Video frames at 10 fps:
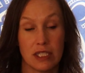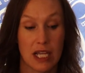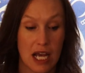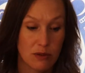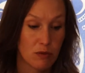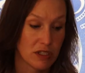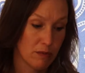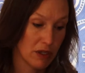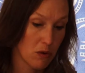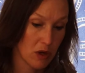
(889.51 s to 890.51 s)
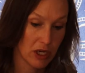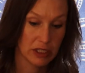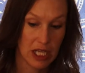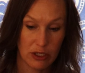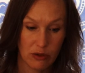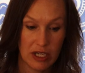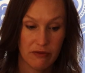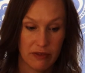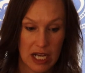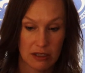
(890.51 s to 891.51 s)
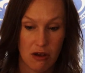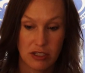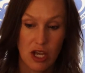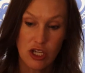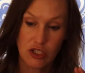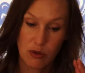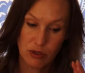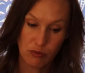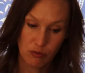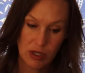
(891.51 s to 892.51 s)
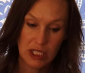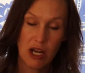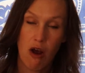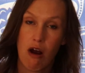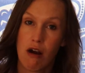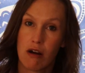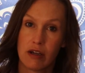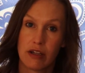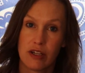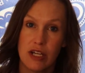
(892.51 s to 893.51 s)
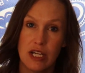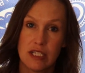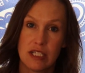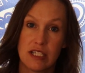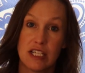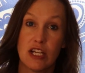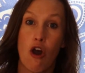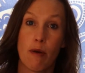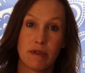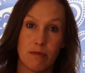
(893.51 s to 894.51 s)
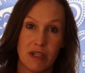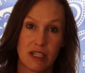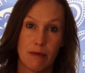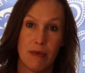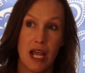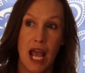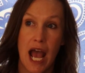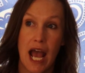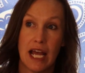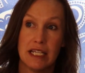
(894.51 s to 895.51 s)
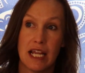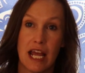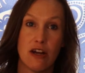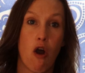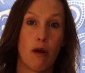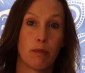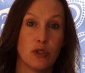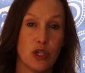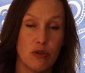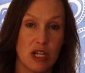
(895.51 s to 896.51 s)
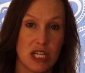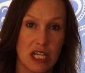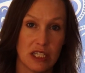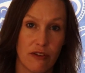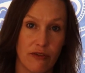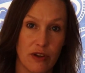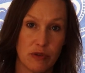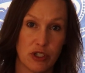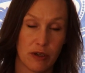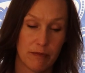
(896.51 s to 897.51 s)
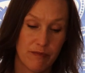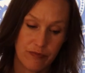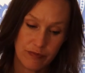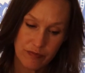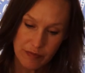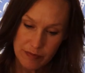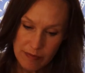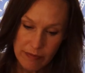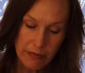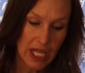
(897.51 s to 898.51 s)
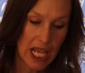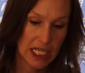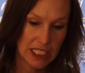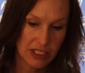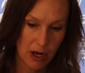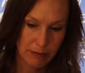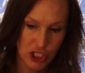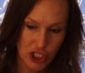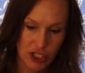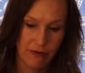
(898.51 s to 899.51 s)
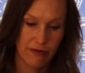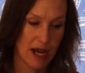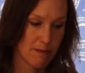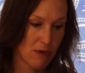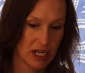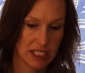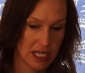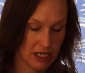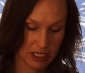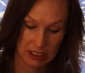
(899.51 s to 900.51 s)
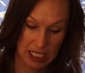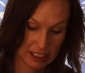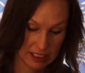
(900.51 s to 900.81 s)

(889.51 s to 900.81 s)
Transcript: That's what's been going on, that grief, that loss. So it's really hard to see optimism and an opportunity in the future. And it's time to shift that mindset. And like I